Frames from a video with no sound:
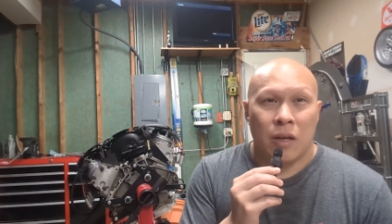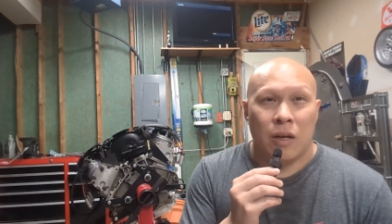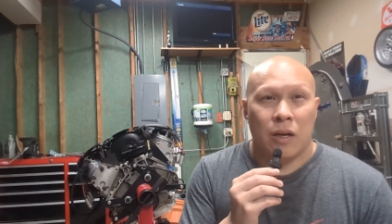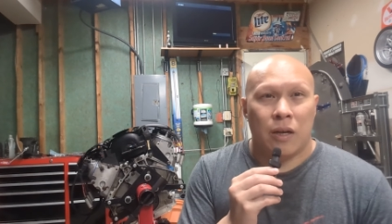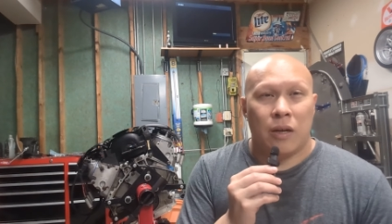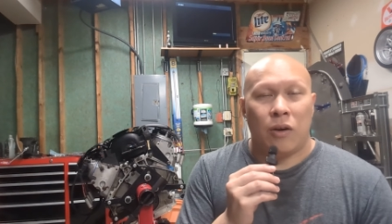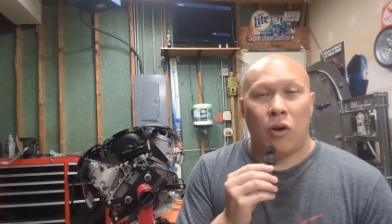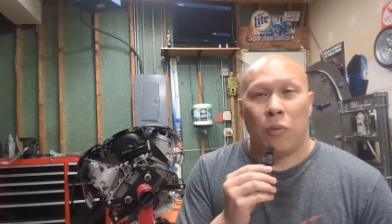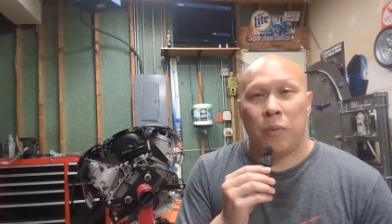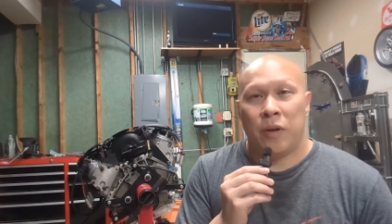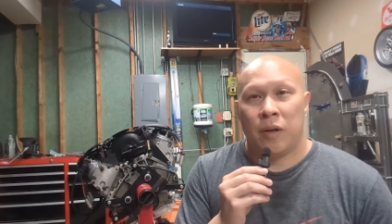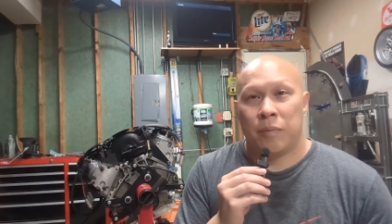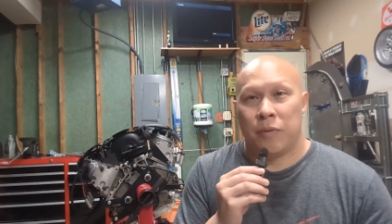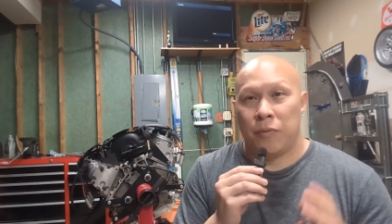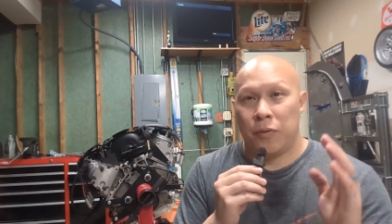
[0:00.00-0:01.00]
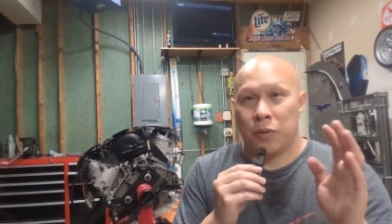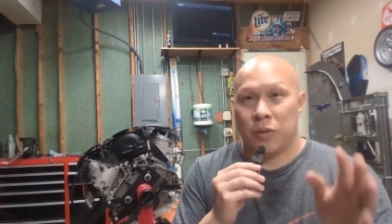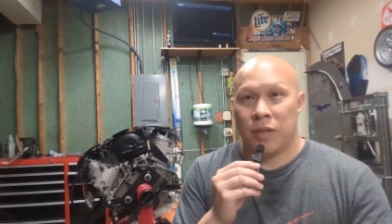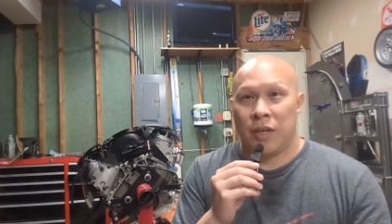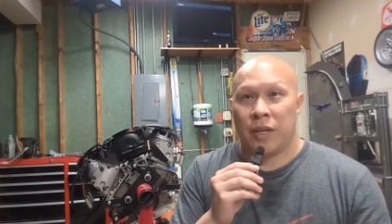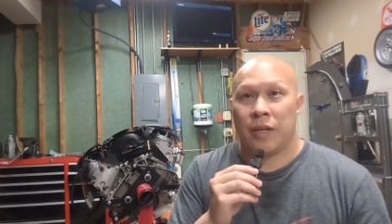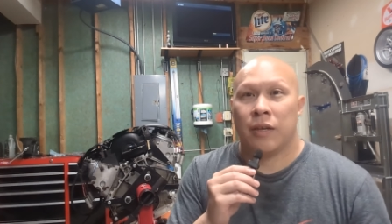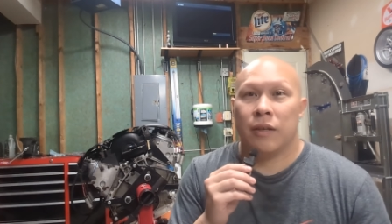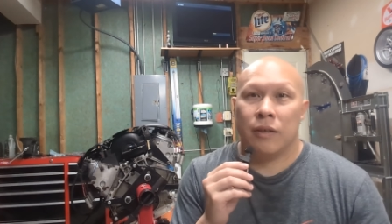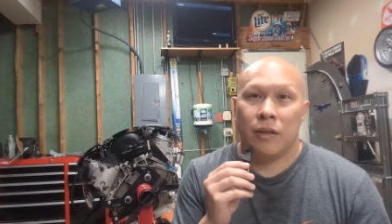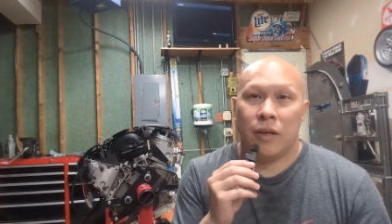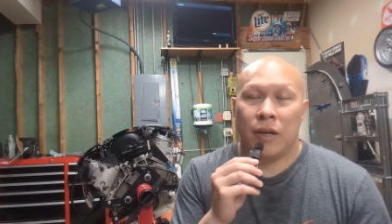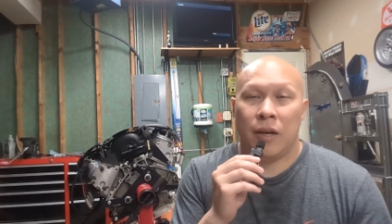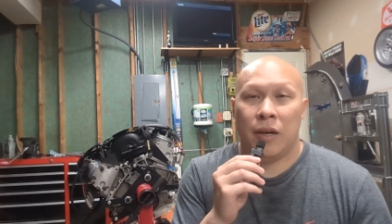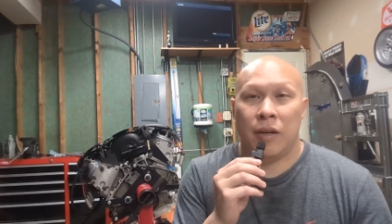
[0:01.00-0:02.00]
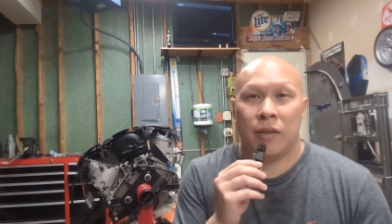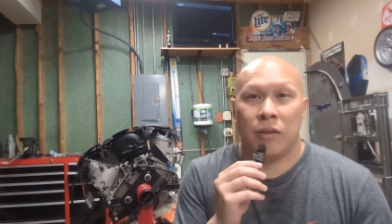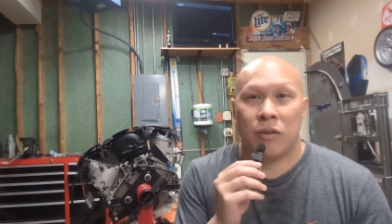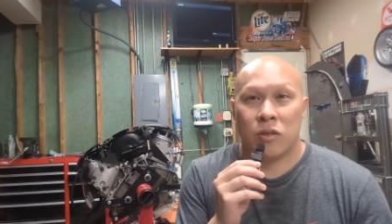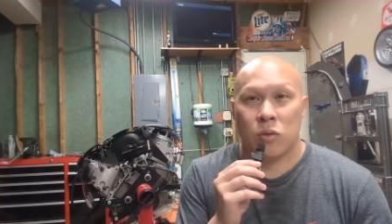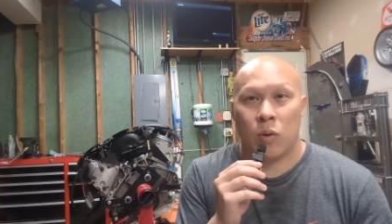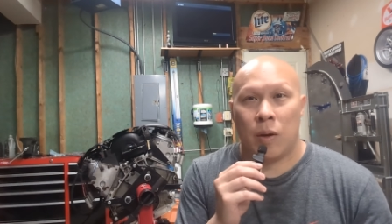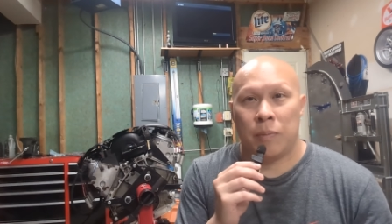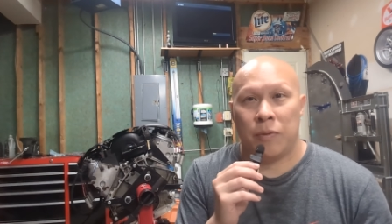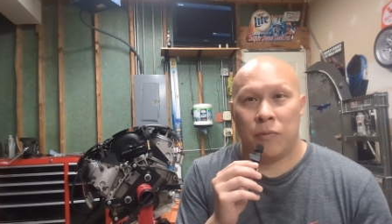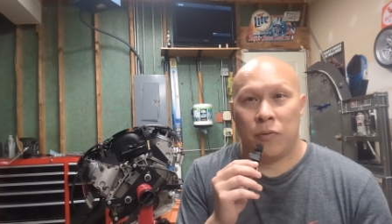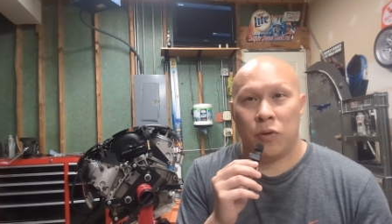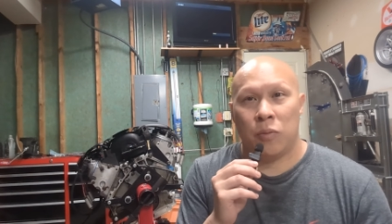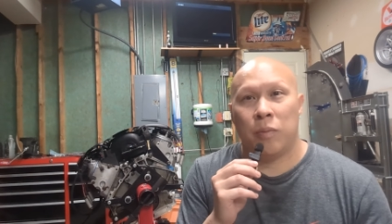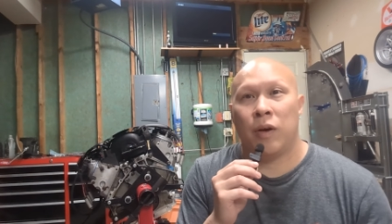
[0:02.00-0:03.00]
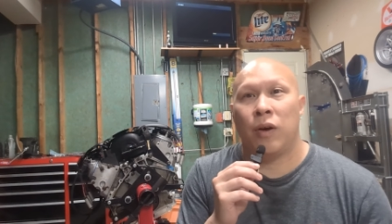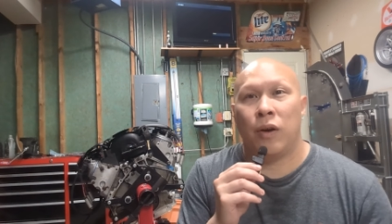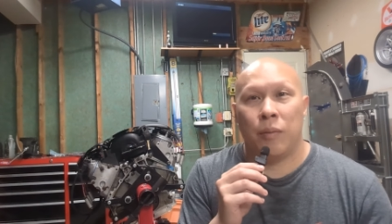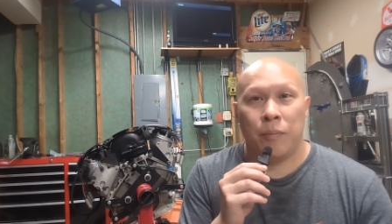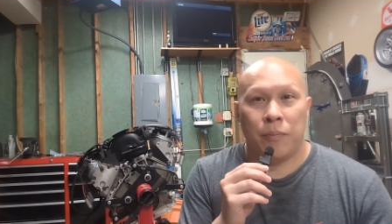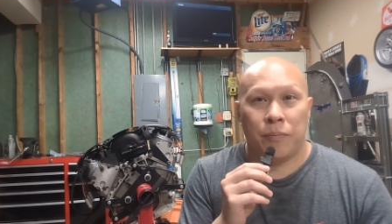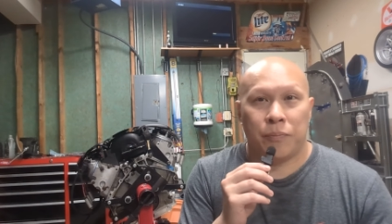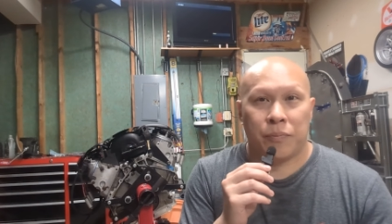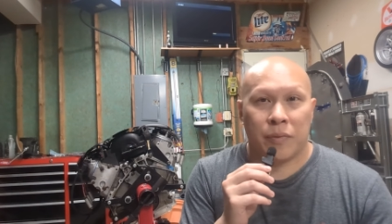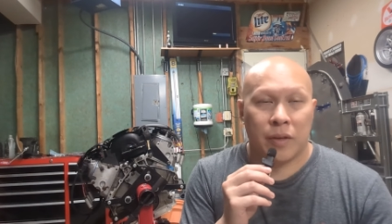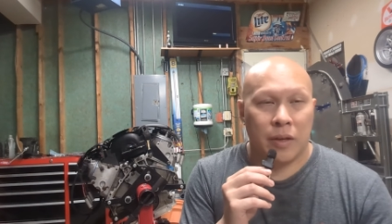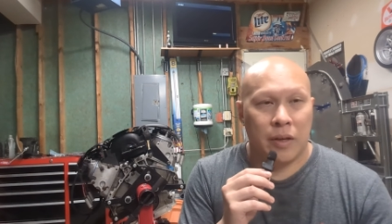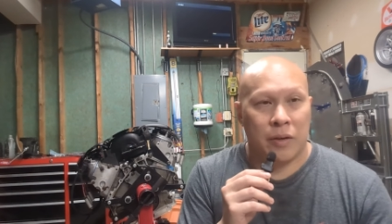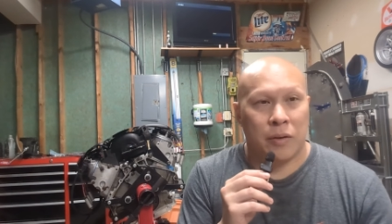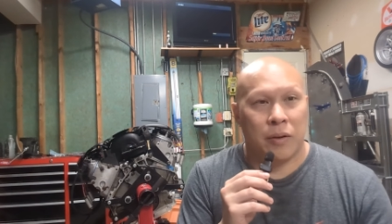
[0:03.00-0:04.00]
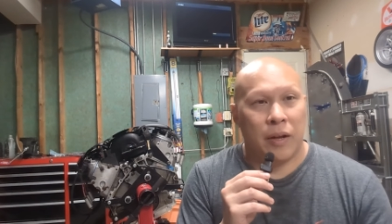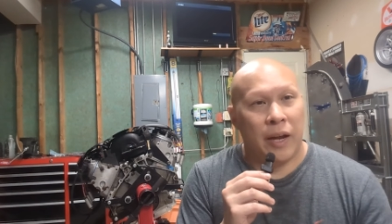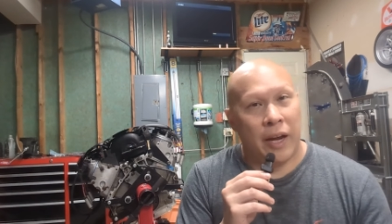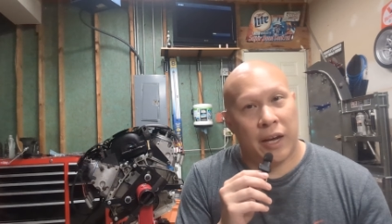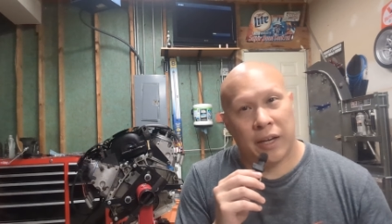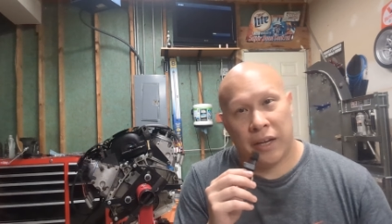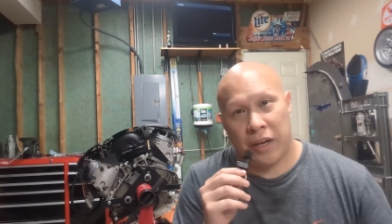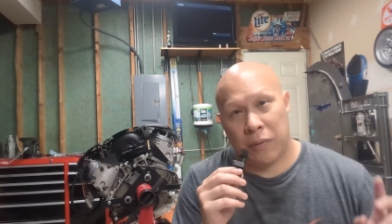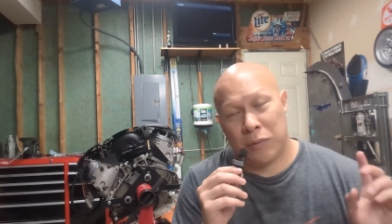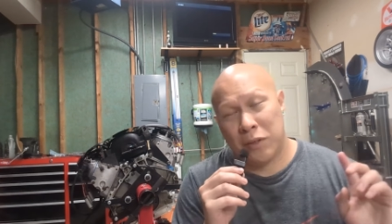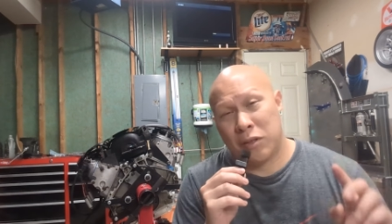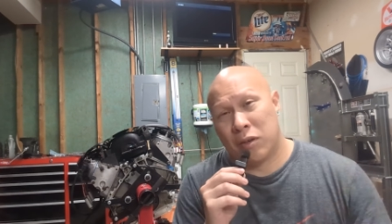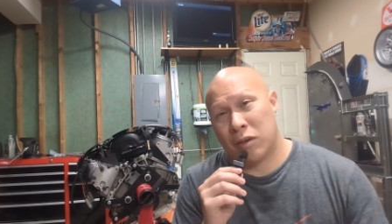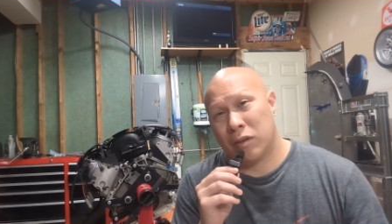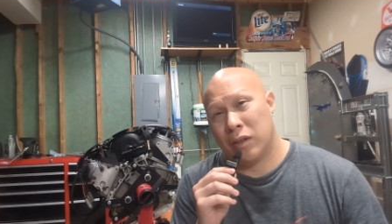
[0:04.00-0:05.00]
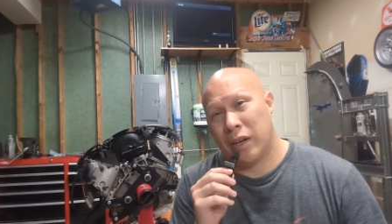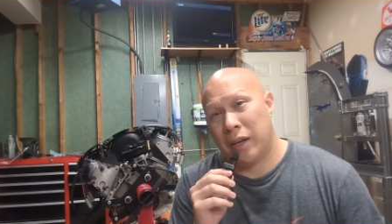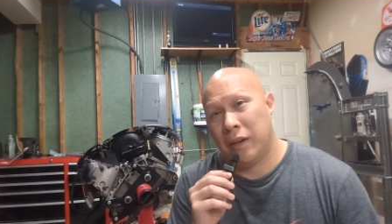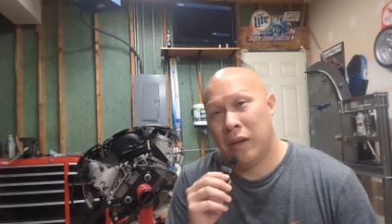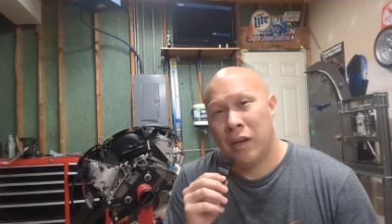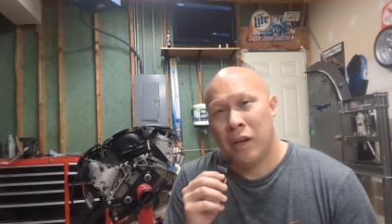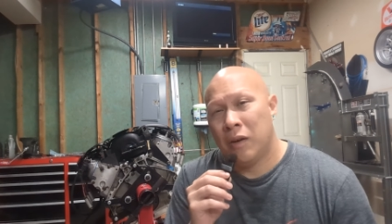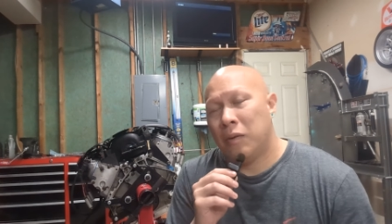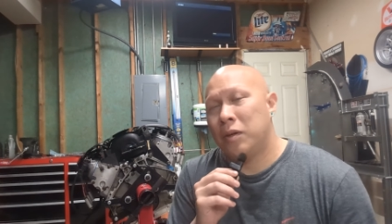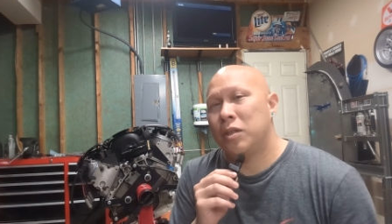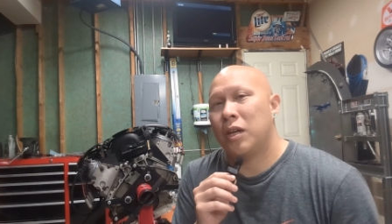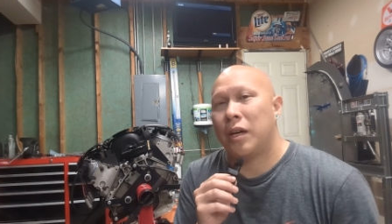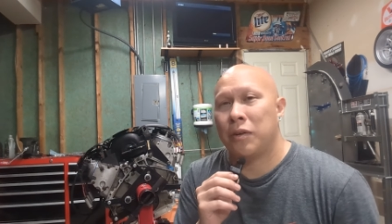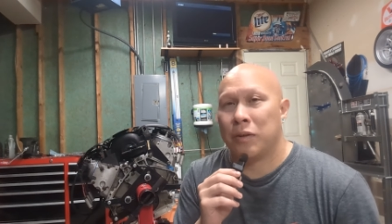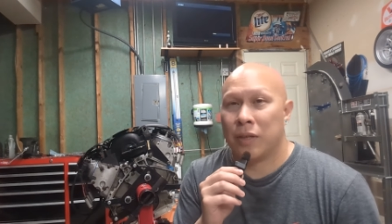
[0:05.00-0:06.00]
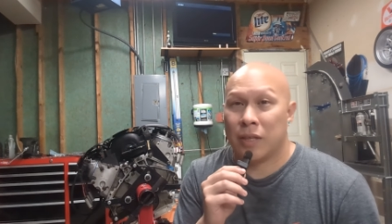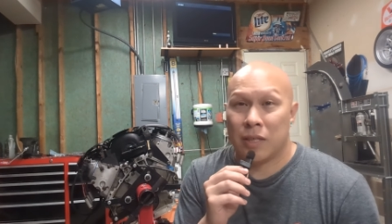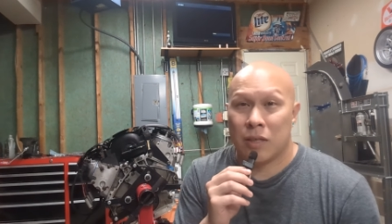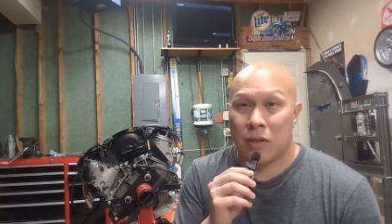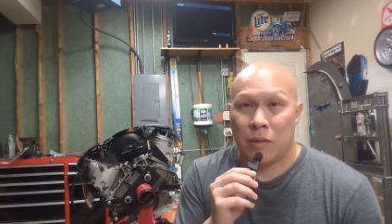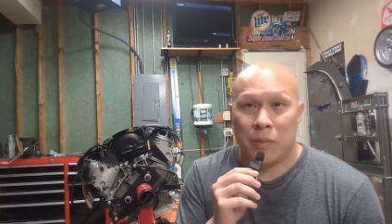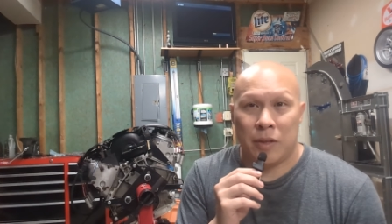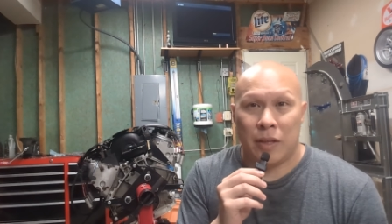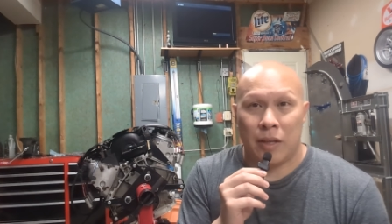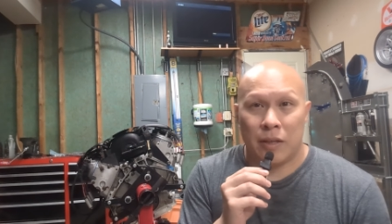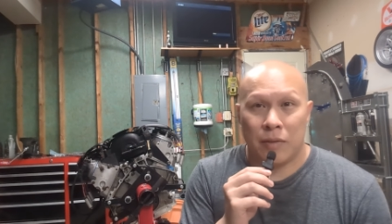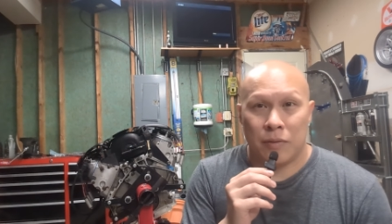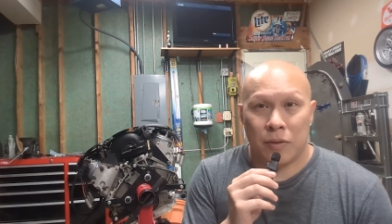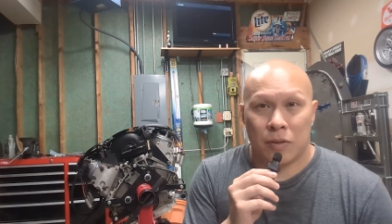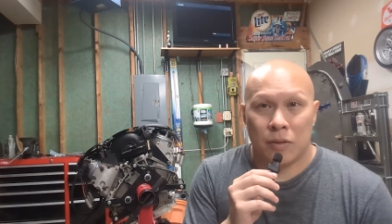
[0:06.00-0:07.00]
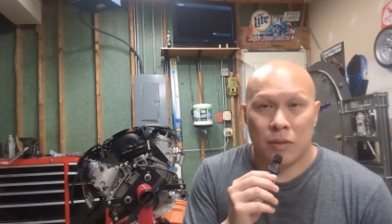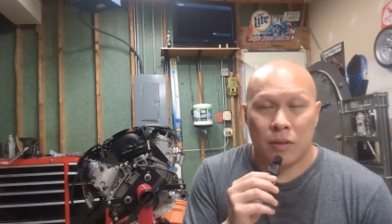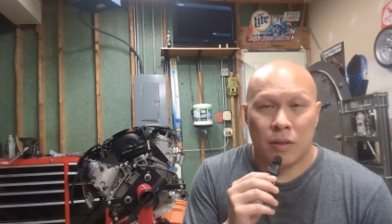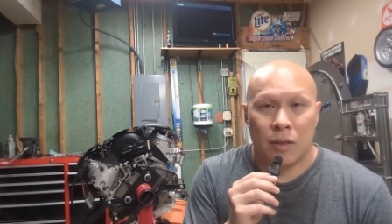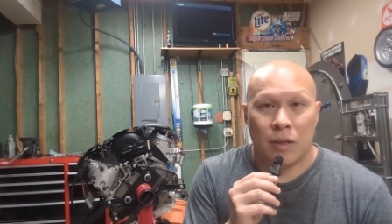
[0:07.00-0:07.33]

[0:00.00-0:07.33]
uh, open up the fuel tank and swap the fuel pump and add a return line, which I don't think is going to be that difficult.